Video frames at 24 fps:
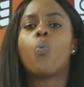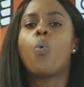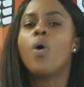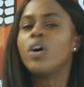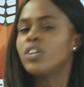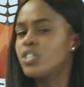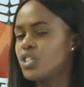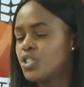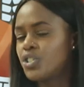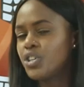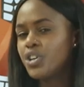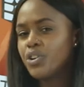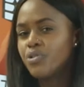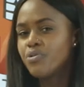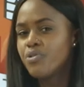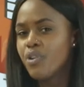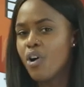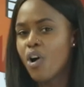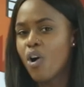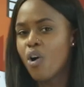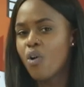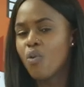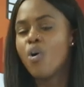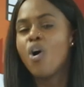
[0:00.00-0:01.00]
What do you
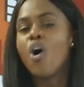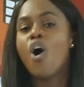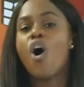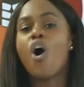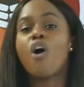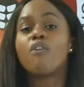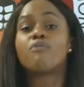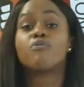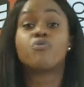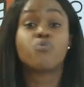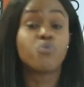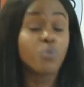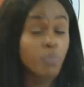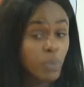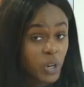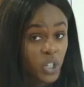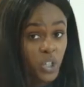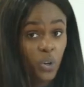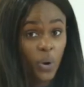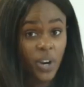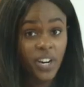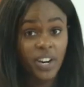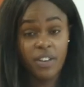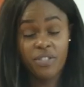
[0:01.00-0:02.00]
know of
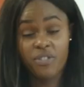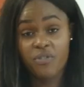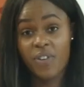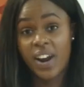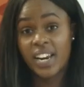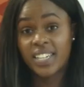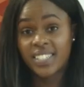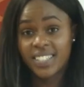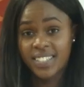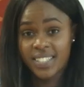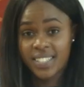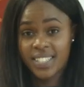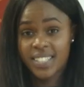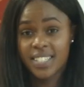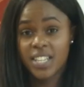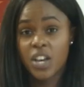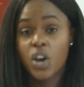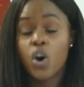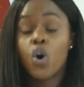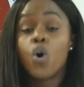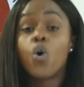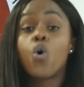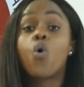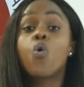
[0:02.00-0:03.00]
rheumatoid arthritis?
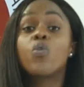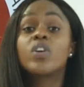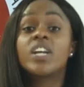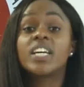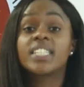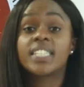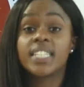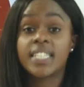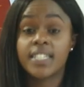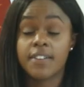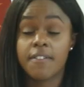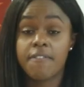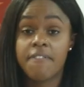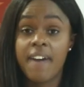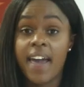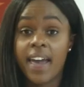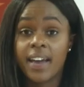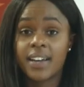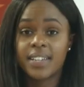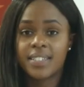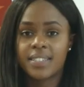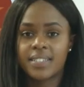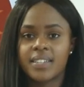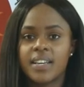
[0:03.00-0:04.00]
Who does it
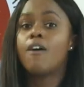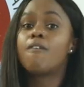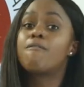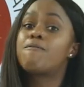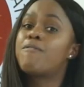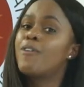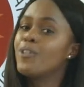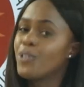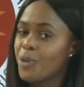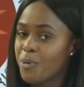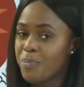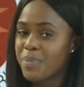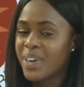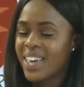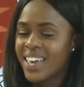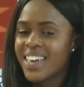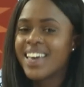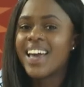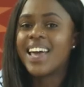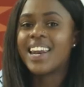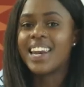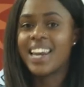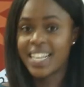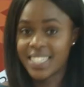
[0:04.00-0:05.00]
affect? Follow
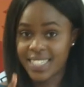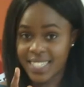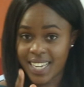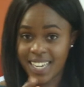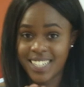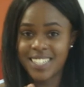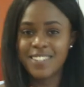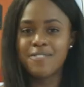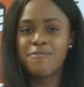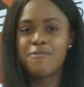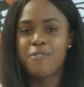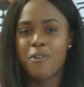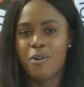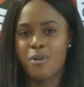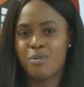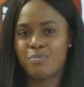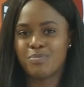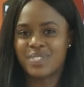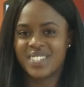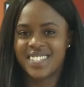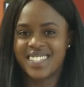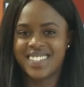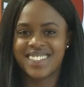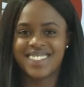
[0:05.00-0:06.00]
me and let's get
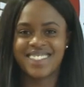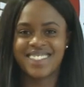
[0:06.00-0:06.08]
informed.